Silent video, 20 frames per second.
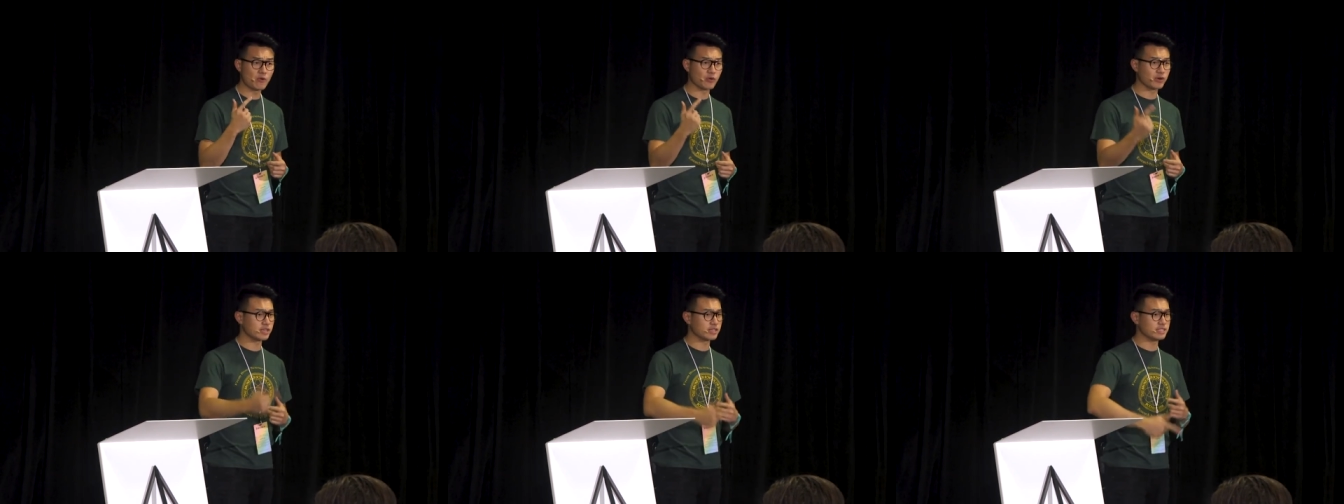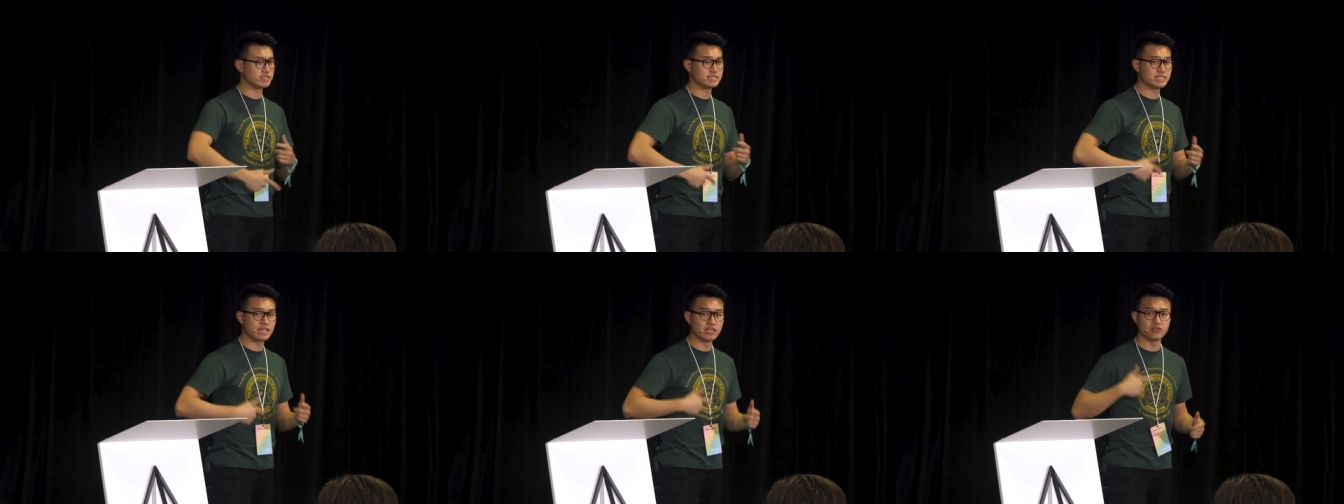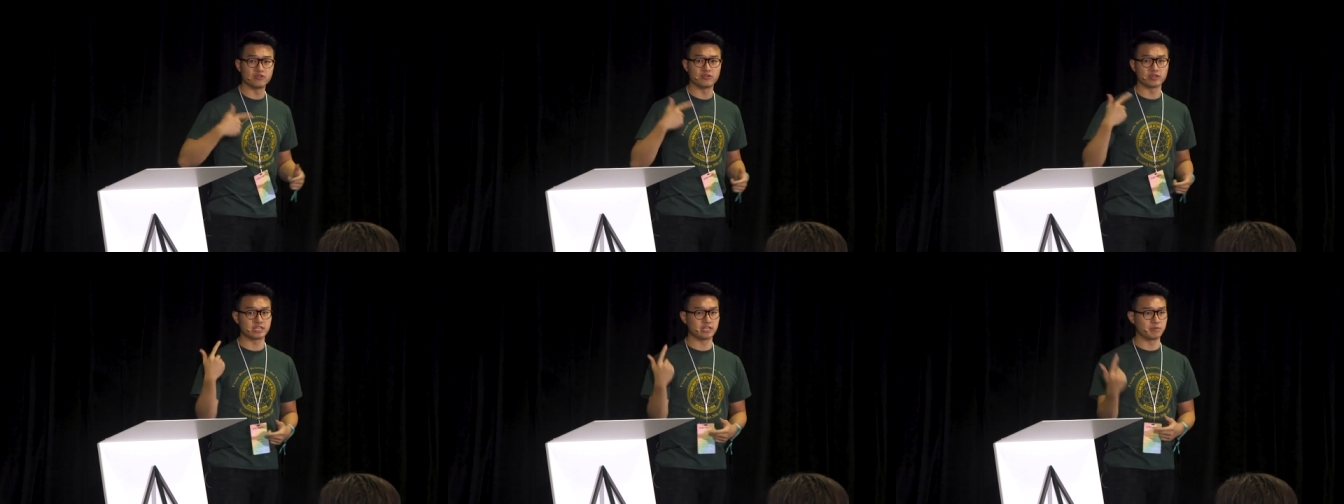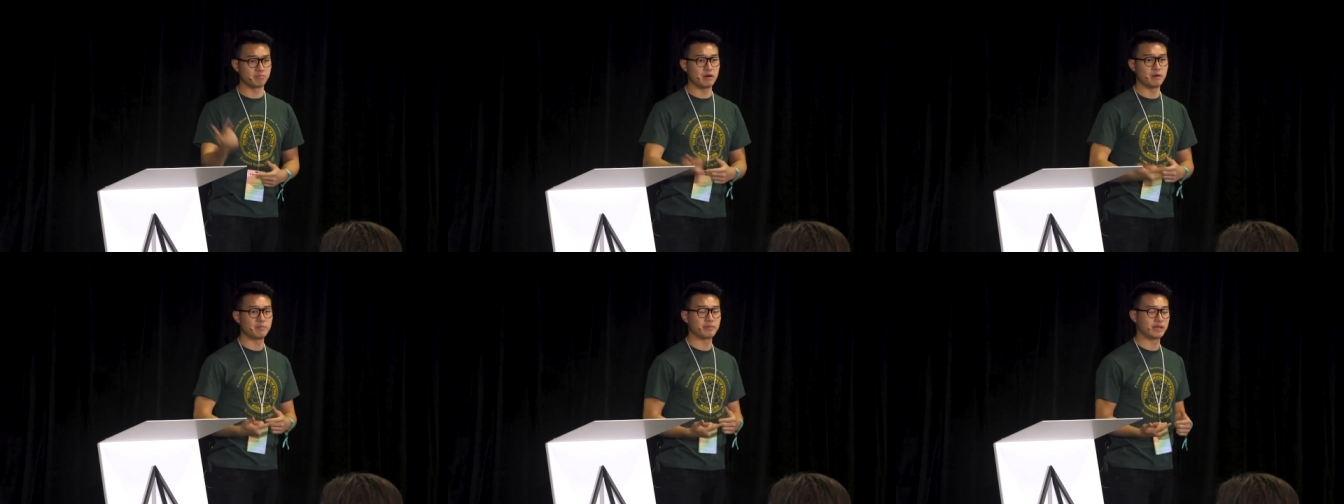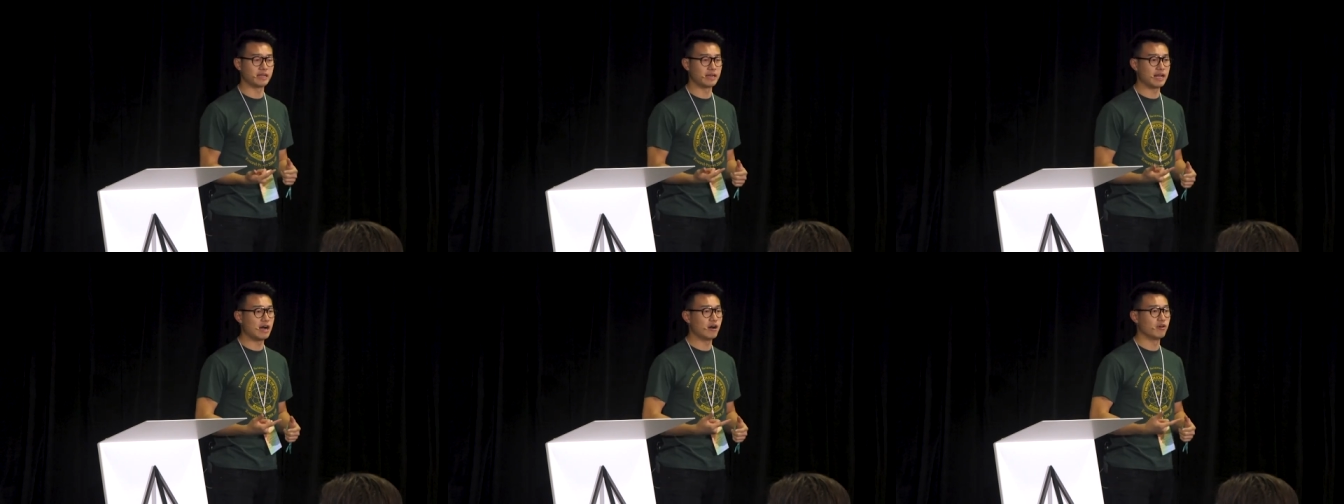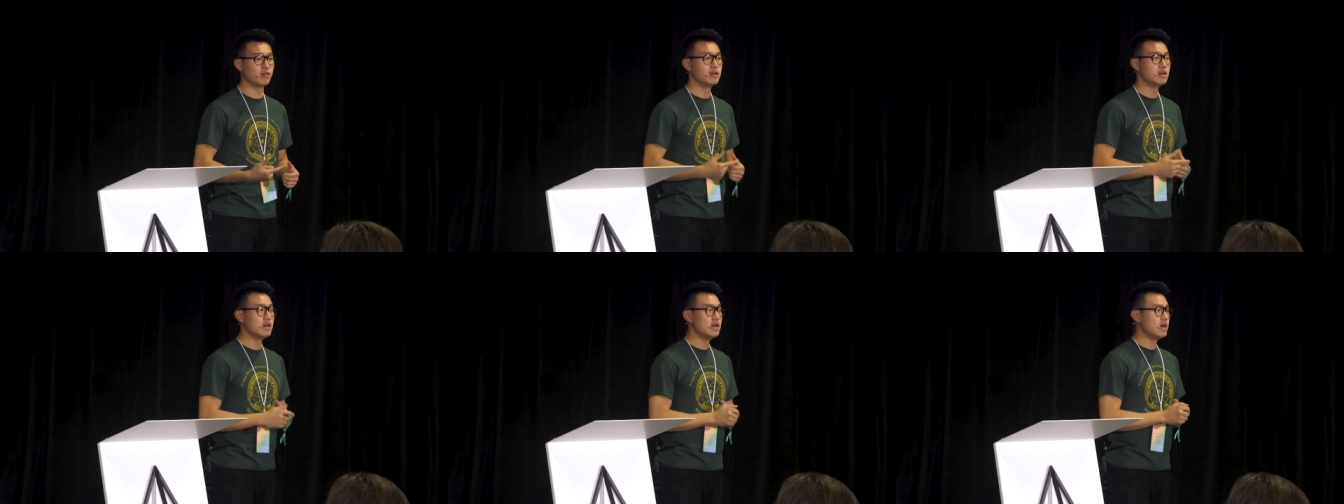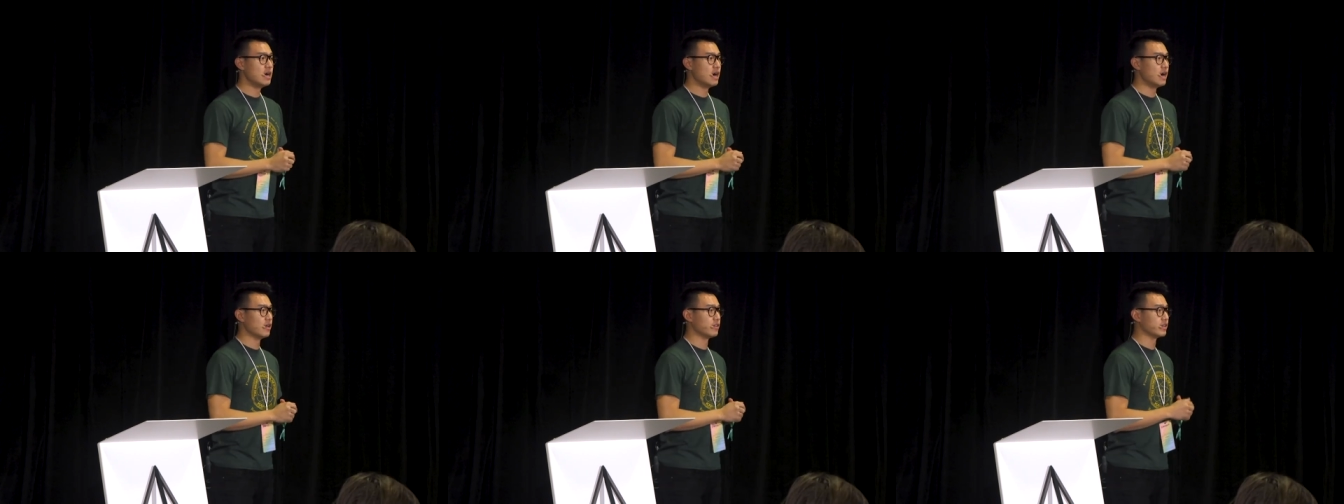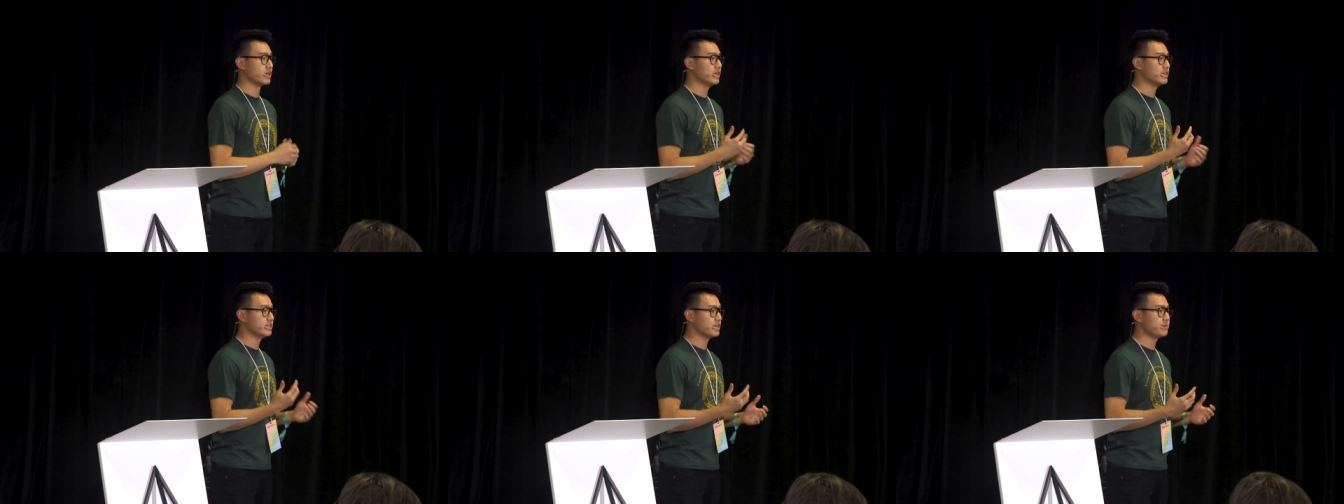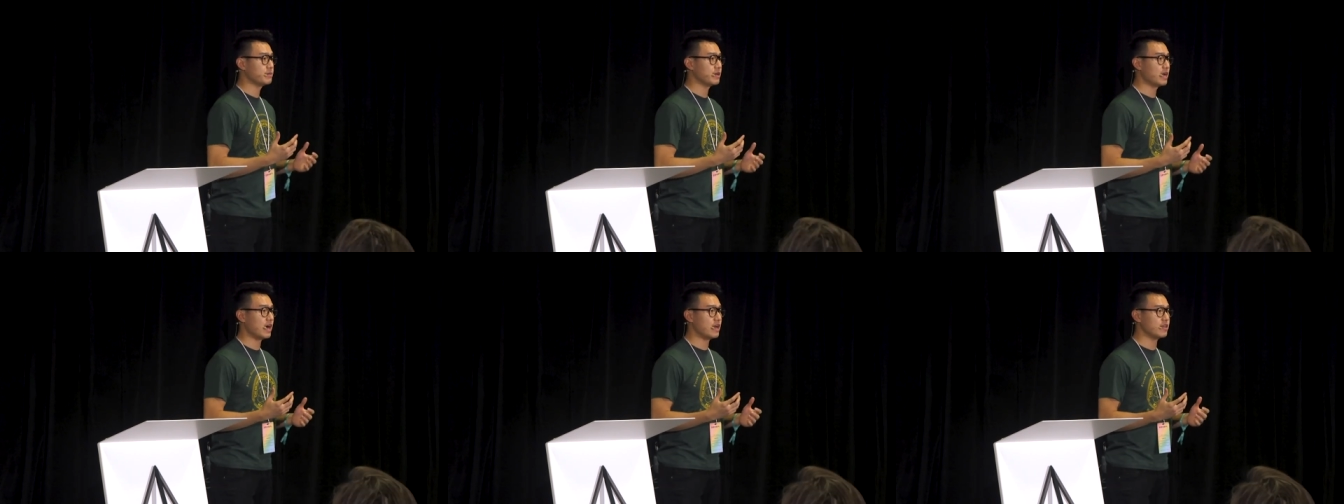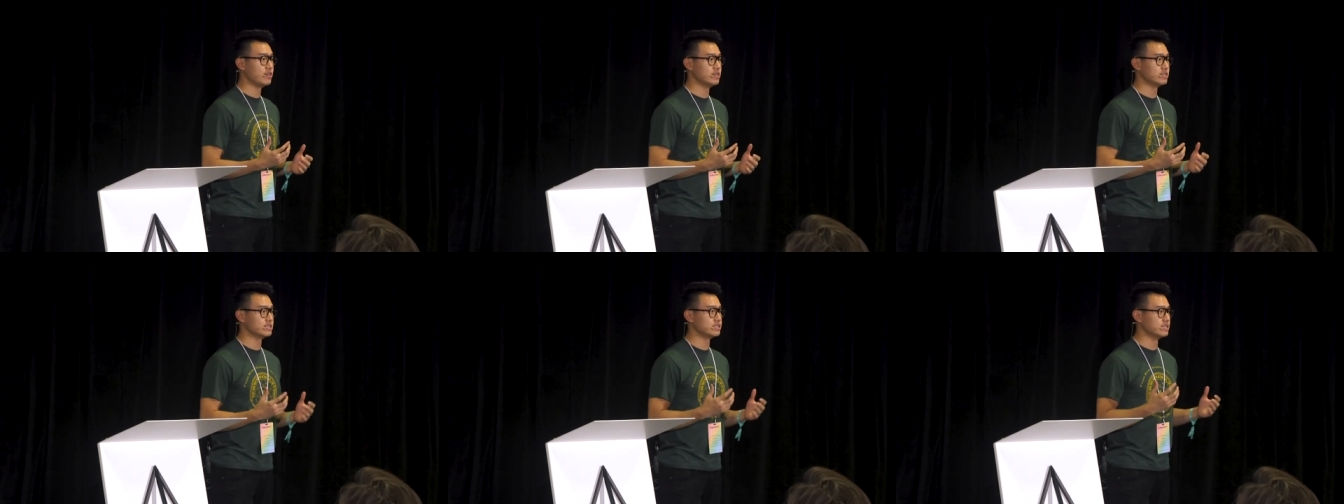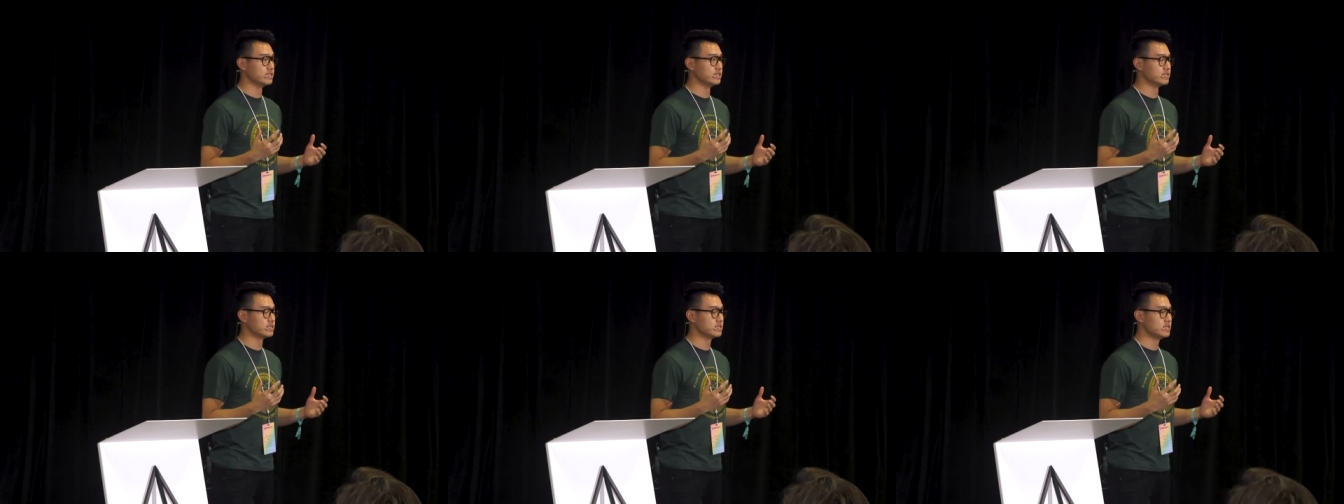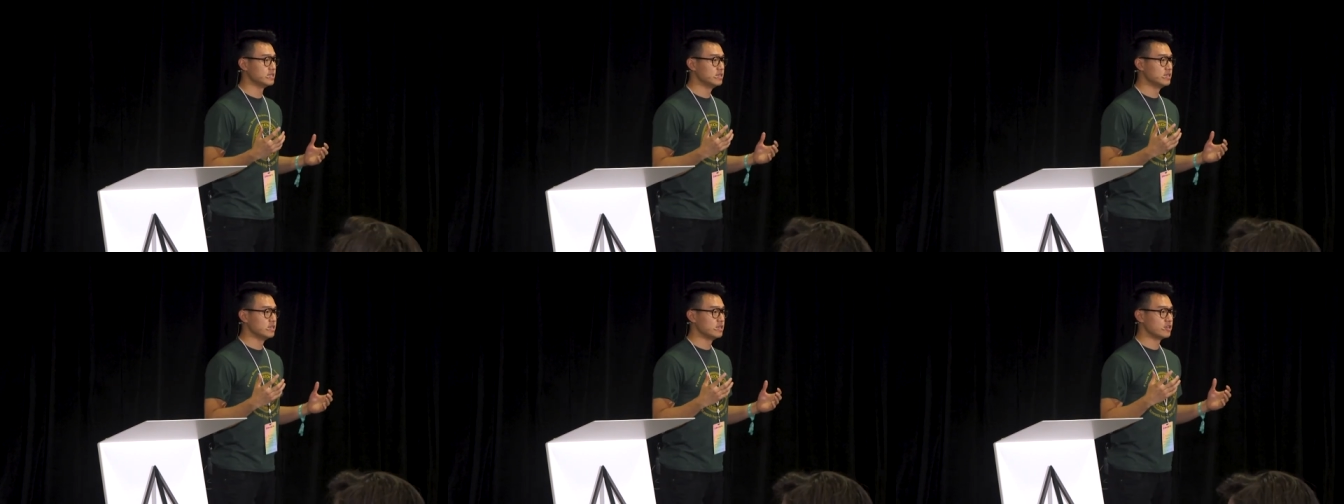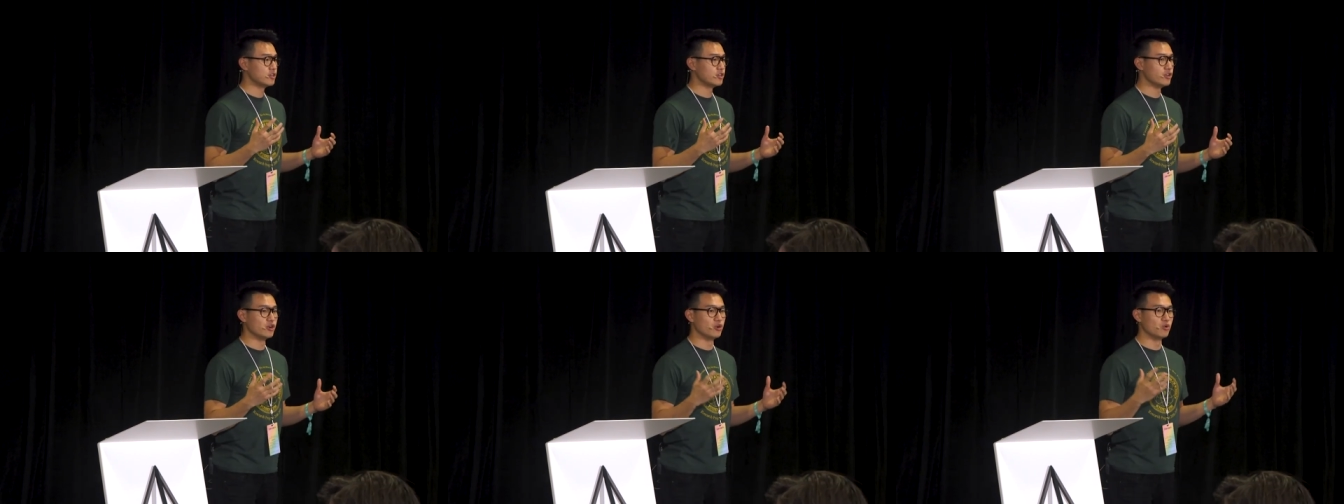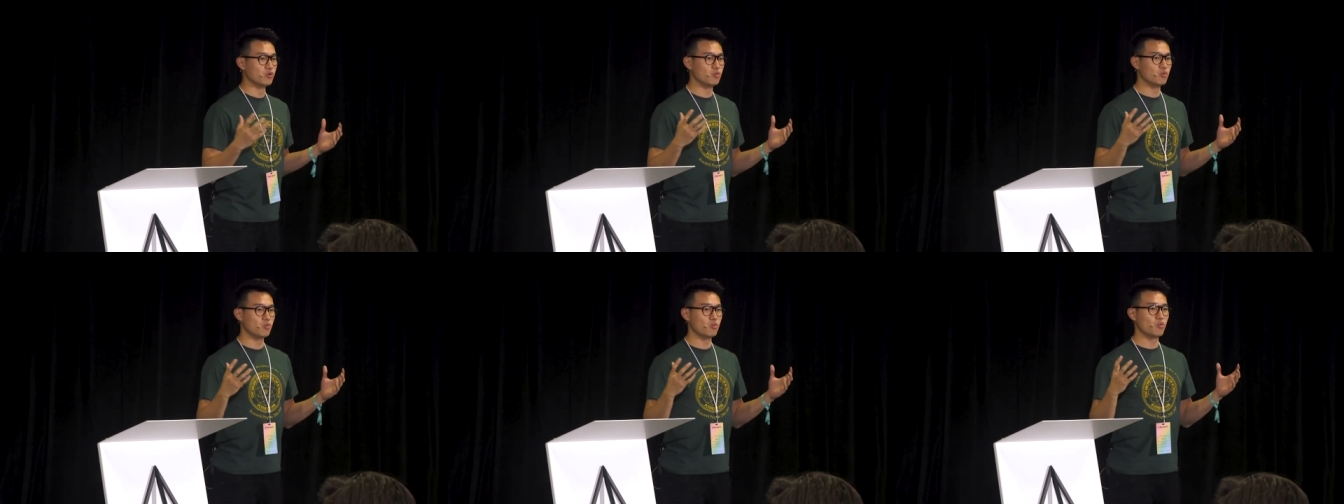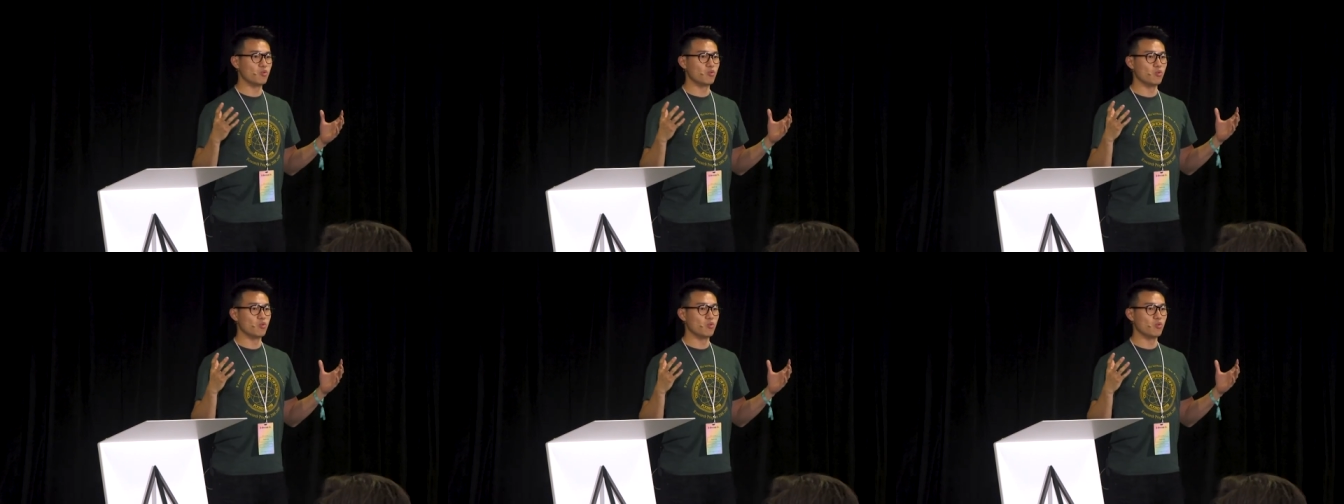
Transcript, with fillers: And we're going to continue to keep pumping it out. The idea behind this is, you know,